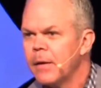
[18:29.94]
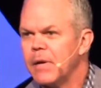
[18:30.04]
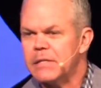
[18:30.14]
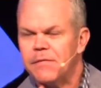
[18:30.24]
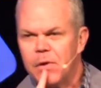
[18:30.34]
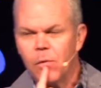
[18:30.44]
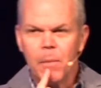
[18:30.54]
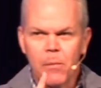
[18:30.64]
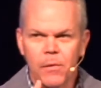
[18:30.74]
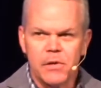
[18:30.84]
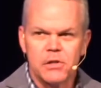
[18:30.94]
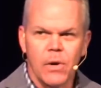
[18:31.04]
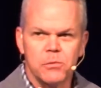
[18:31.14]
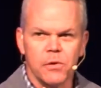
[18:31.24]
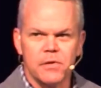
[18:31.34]
Because if you remember in the
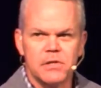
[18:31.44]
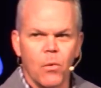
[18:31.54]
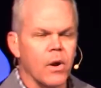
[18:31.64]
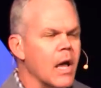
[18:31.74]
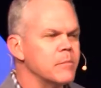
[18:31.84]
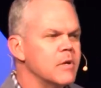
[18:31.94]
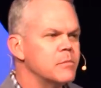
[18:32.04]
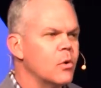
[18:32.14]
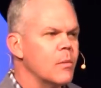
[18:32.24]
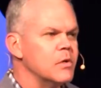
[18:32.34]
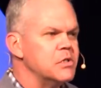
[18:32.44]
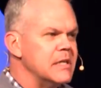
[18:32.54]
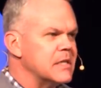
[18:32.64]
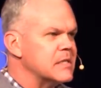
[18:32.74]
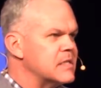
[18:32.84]
scripture, someone comes up to him when
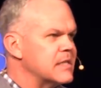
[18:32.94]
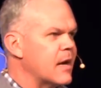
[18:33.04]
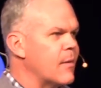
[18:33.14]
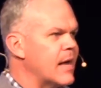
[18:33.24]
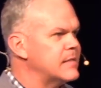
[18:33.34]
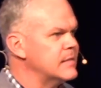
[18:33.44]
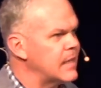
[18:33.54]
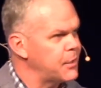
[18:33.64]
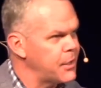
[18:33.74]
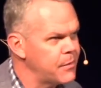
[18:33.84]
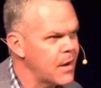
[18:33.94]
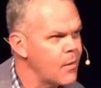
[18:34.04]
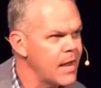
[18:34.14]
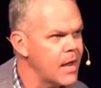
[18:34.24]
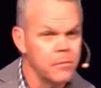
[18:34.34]
Jesus is getting arrested and said, "Do you
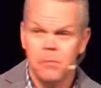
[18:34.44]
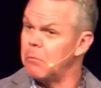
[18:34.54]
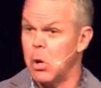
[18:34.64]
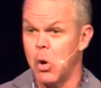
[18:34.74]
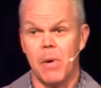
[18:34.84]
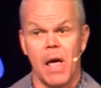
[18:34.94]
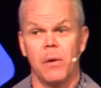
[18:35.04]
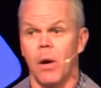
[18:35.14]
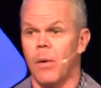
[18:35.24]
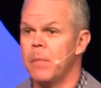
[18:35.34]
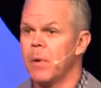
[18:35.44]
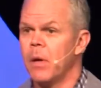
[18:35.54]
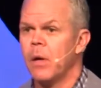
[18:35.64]
know him?" "Nope, I don't know him."